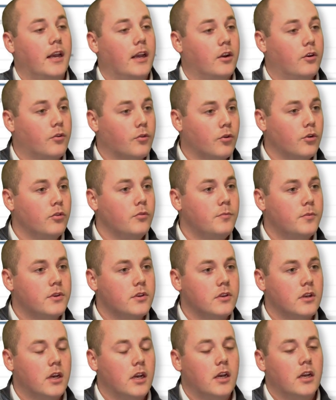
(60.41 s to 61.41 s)
and
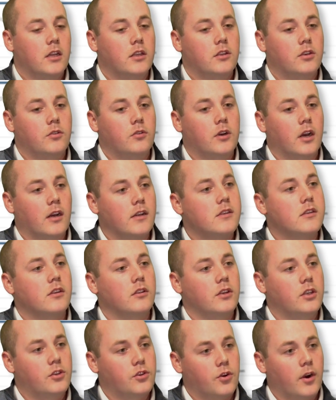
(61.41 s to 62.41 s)
groups to
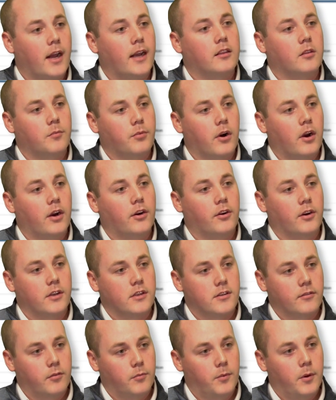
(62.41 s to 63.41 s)
constantly track the
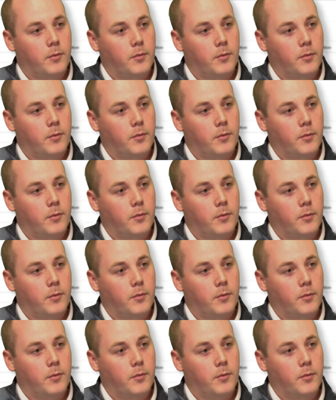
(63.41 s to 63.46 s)
progress of a